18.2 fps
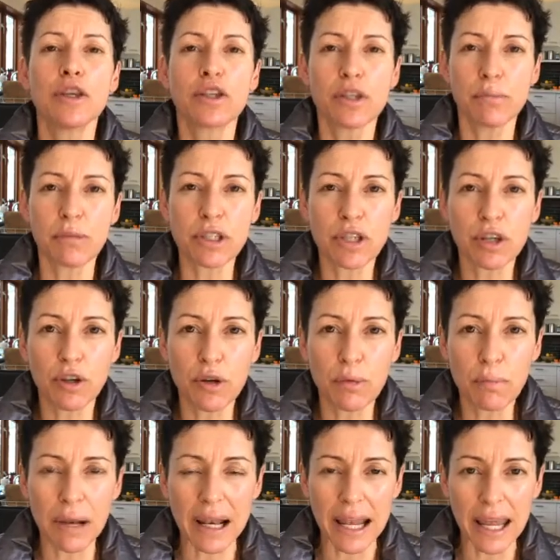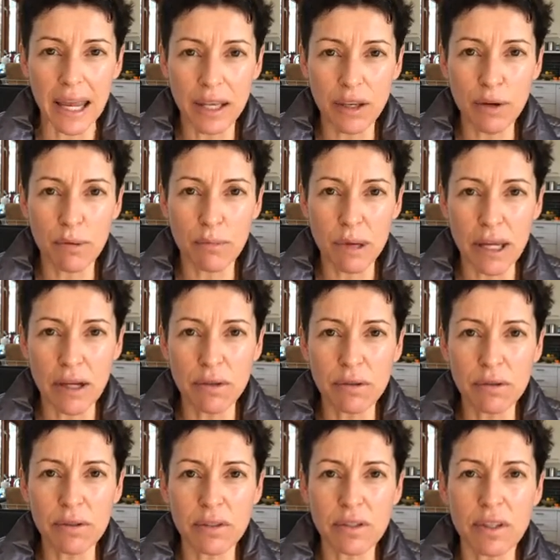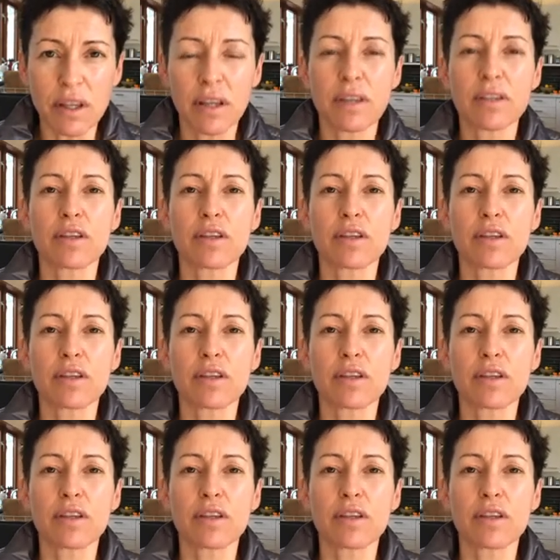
Number 2, plan your meals